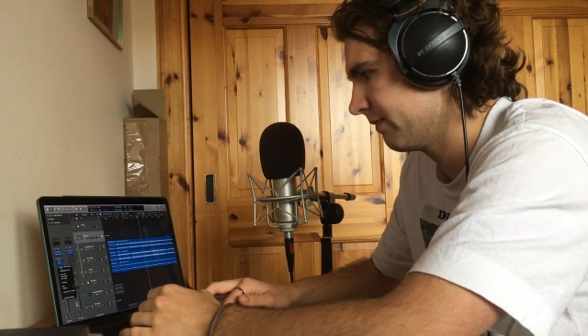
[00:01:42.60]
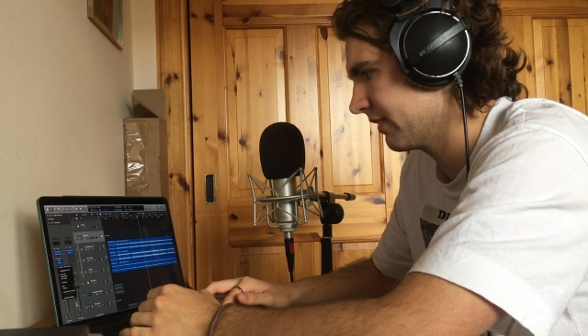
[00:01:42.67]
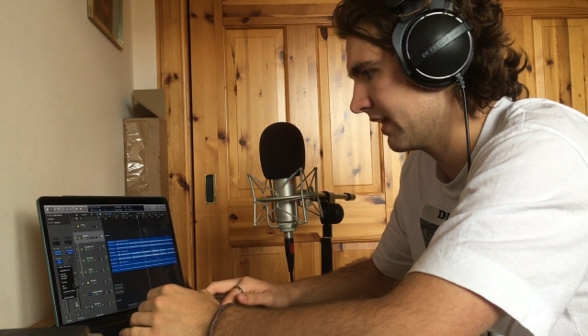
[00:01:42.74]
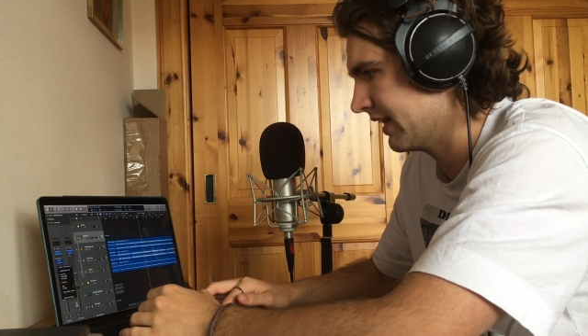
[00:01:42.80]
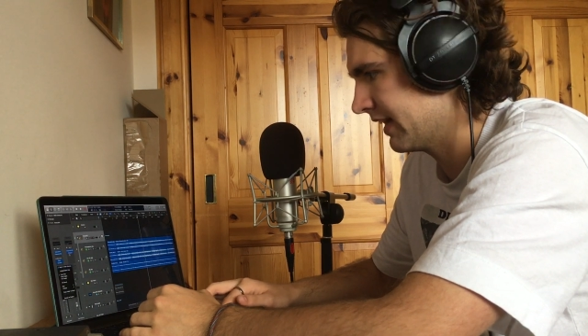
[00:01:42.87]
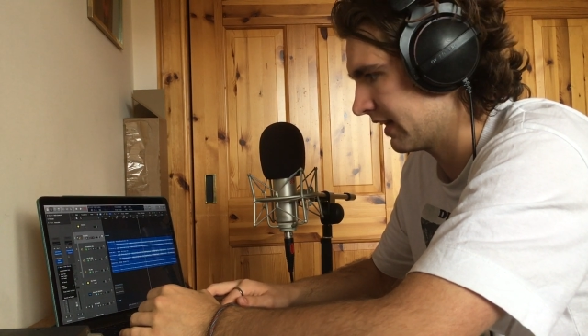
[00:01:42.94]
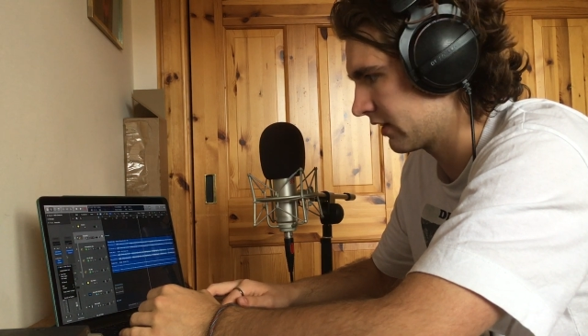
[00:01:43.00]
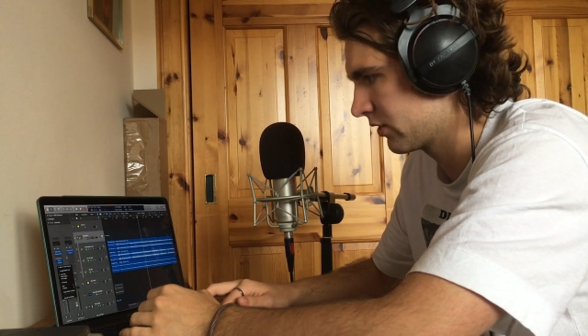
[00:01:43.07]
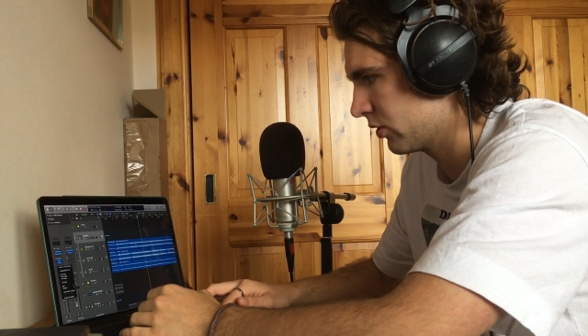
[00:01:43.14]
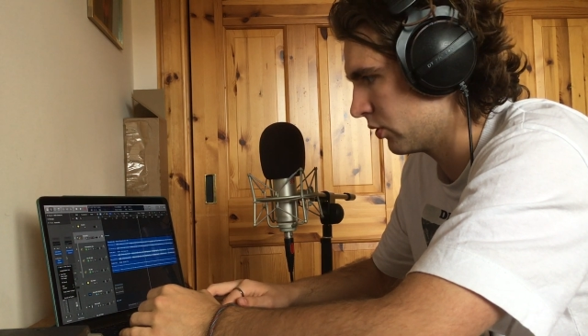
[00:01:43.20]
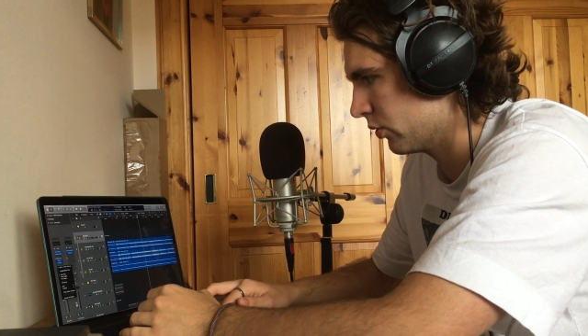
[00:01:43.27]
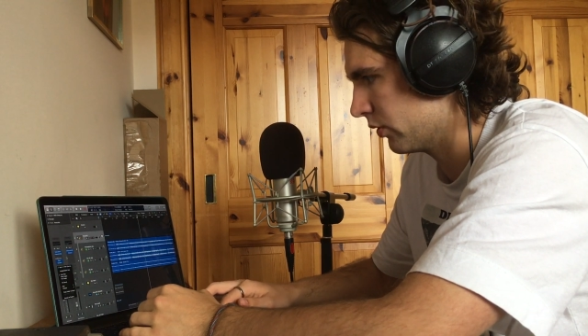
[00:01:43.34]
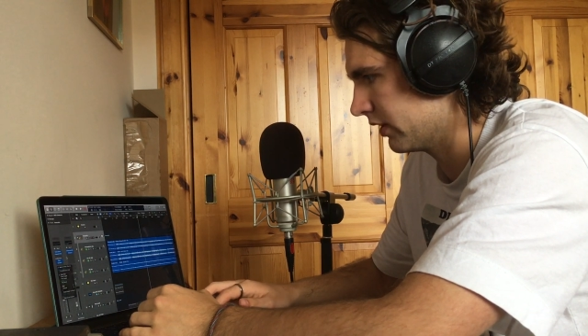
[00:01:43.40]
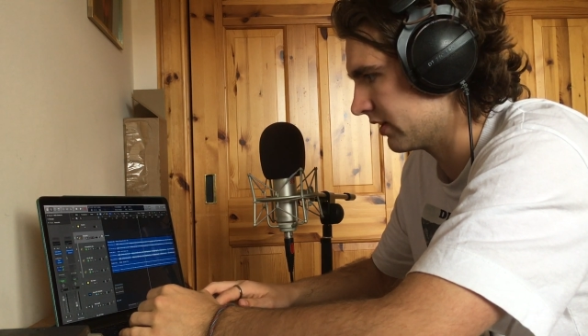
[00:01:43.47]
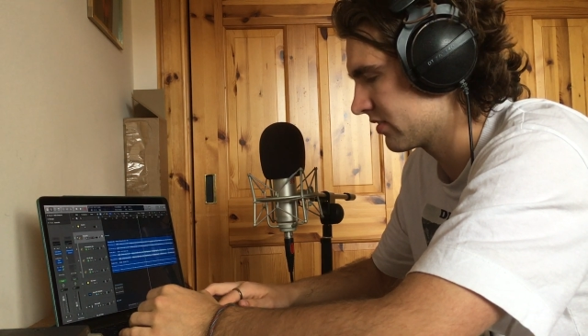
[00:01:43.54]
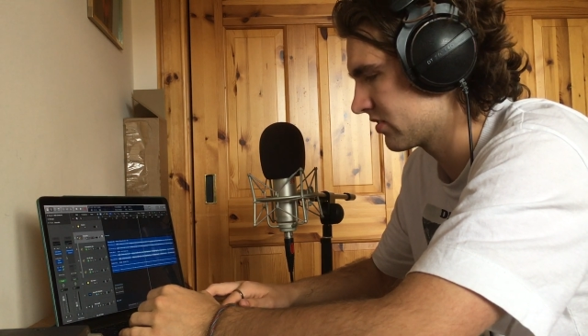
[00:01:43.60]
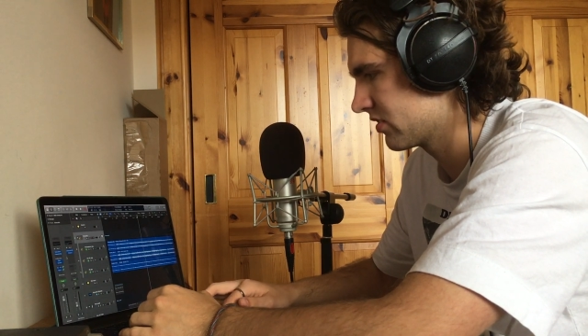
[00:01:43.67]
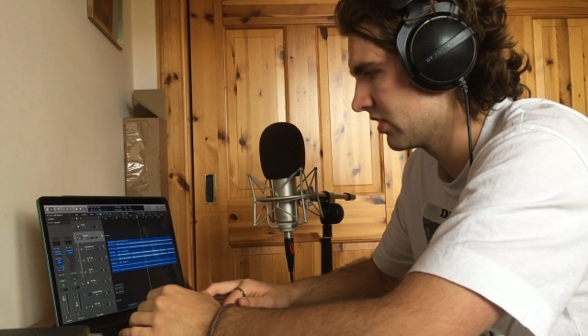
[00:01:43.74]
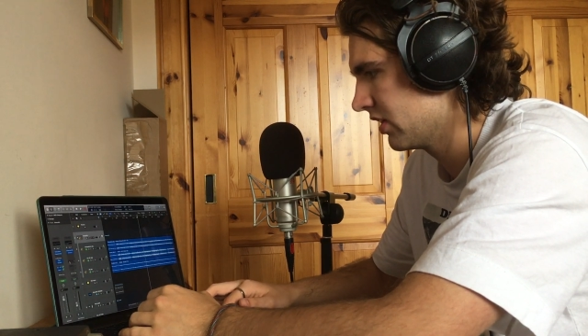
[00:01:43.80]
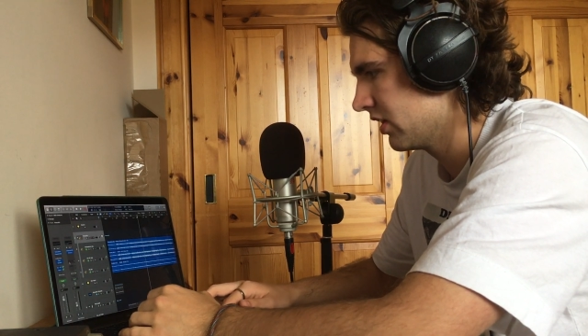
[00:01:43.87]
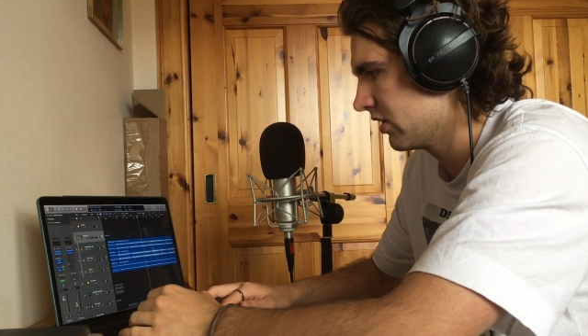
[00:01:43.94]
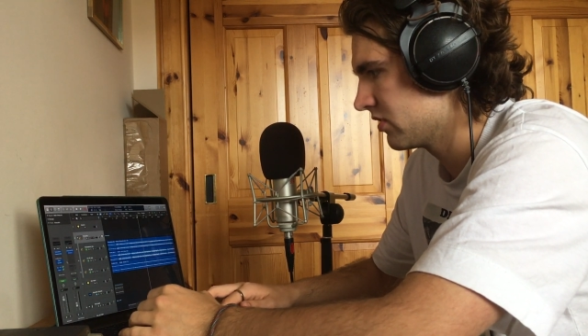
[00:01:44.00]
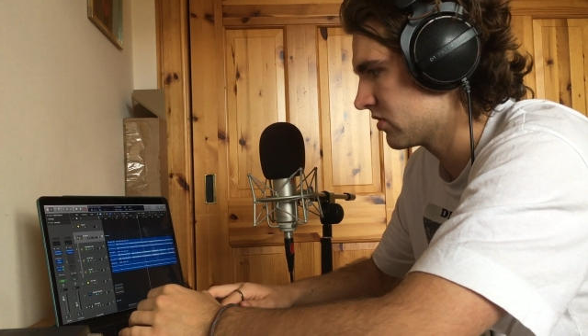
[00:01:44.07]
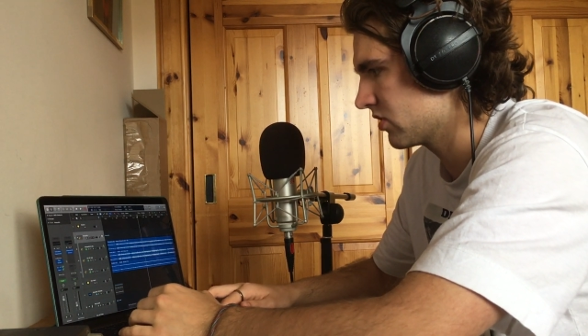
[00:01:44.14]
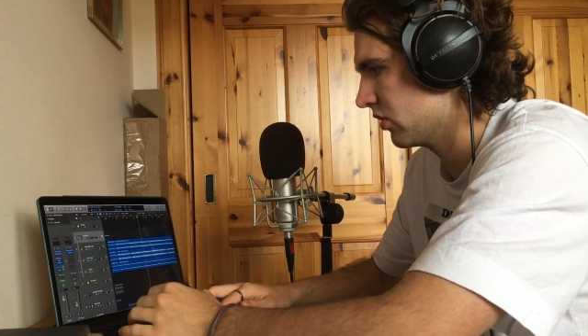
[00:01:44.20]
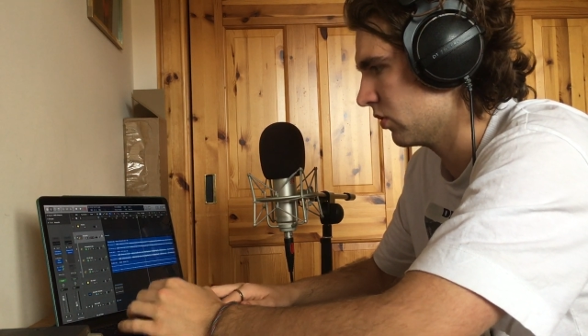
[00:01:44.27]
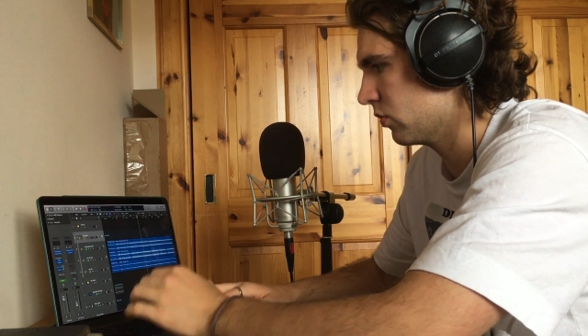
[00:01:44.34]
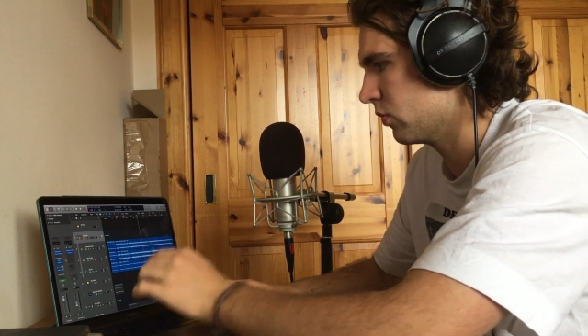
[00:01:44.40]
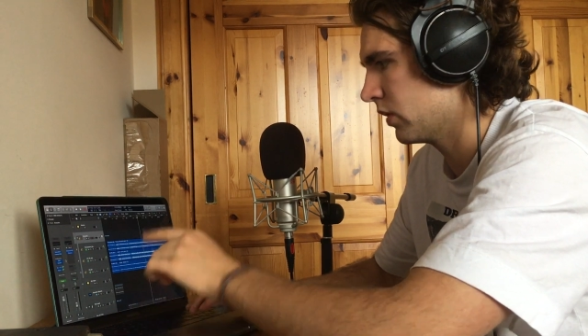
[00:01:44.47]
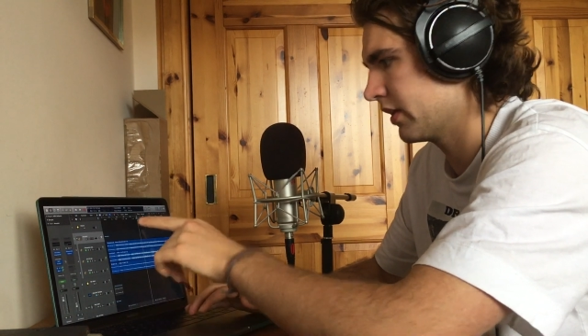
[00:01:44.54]
and a chorus. So
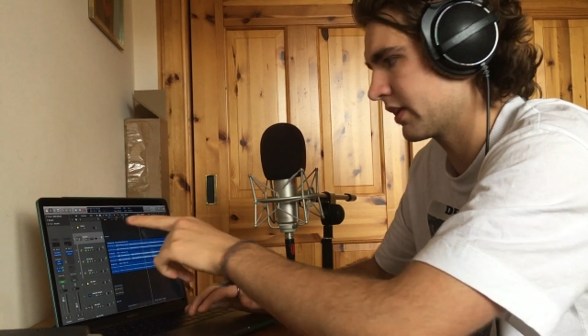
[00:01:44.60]
what